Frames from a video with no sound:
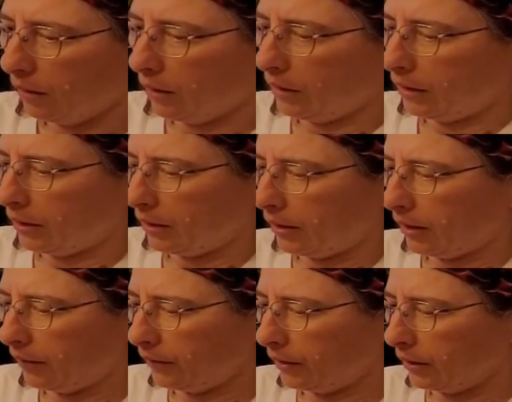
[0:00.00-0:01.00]
And then I'll
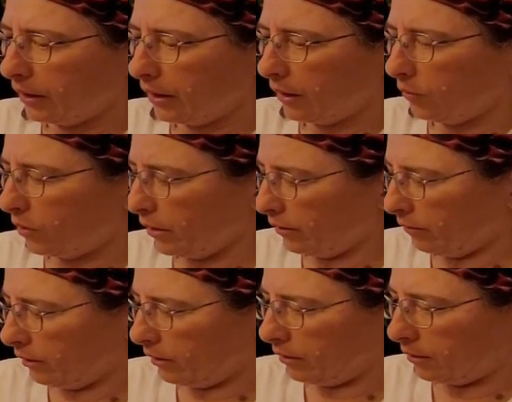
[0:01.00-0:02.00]
have to guy wire
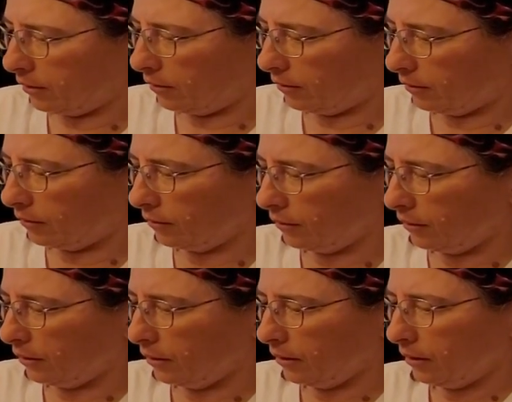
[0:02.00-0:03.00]
it
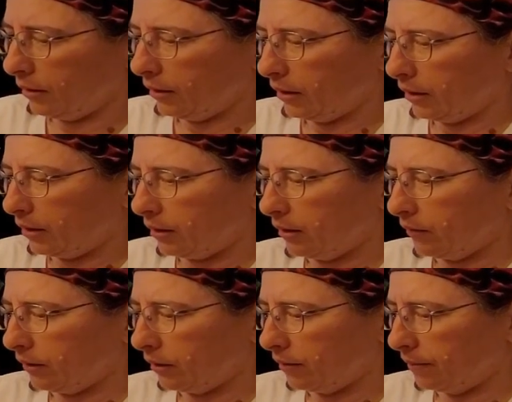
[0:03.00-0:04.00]
in
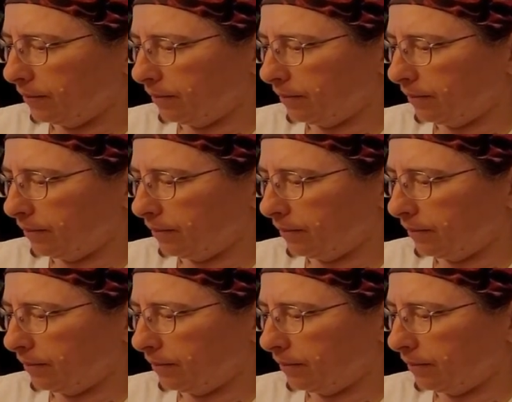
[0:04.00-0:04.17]
even,